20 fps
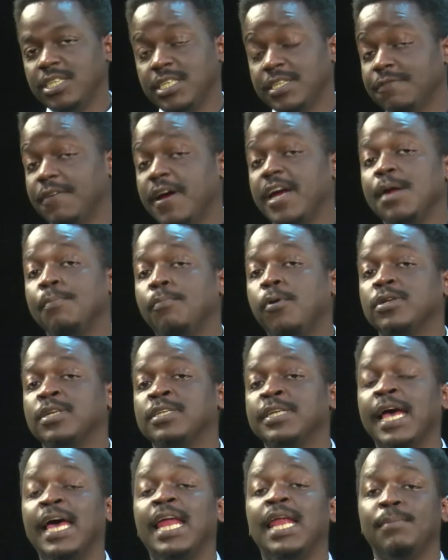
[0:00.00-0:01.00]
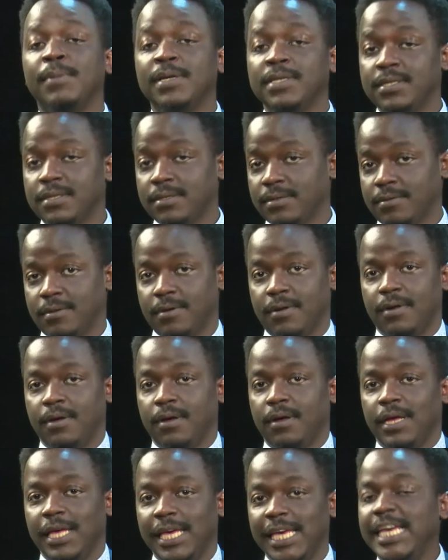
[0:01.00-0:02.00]
a very important element
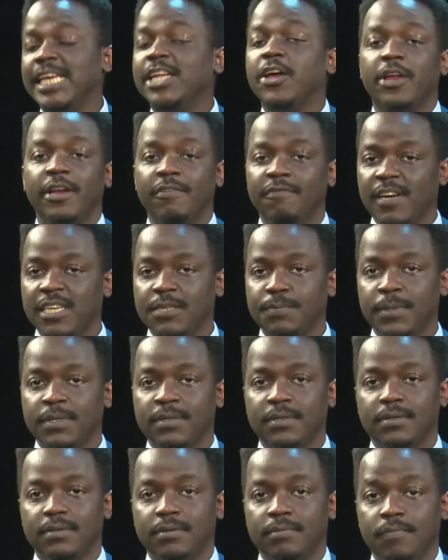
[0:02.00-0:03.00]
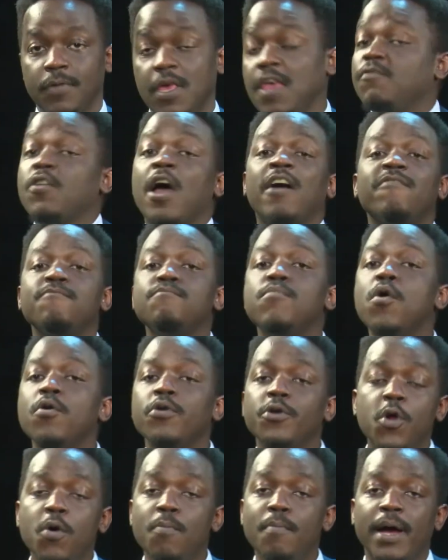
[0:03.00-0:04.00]
in our investments. If you have
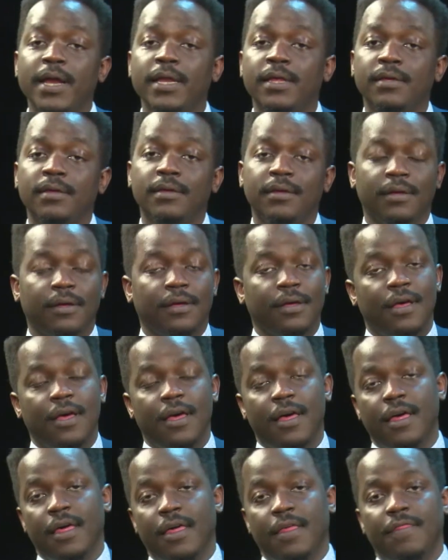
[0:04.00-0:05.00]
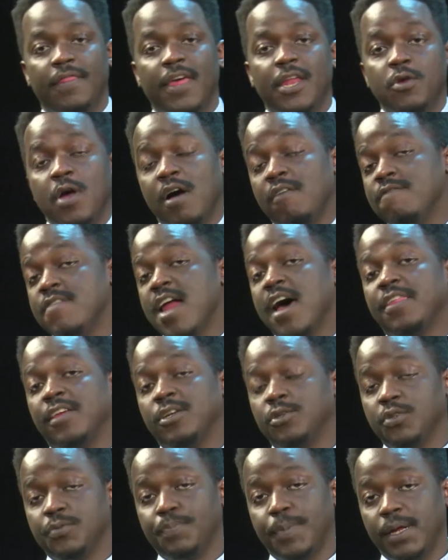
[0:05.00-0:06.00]
no money, then you have nothing to
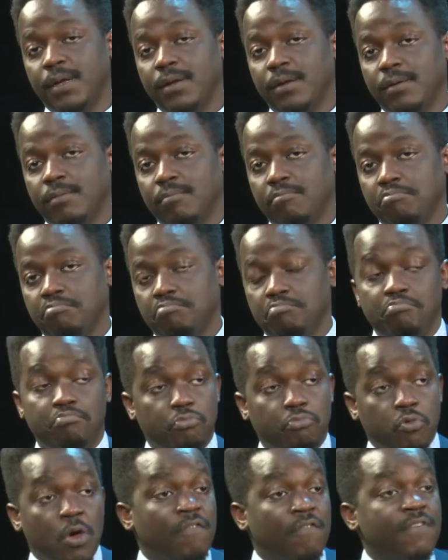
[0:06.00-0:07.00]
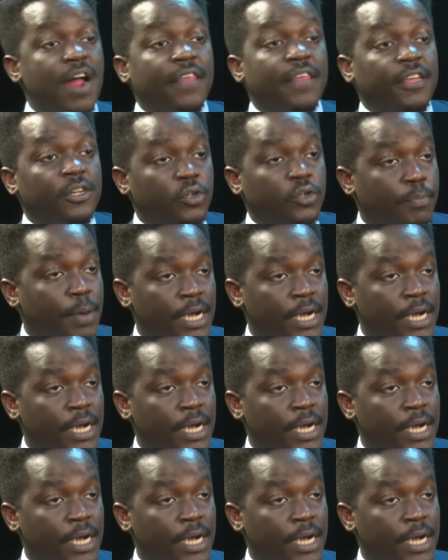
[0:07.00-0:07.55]
spend. You have nothing to buy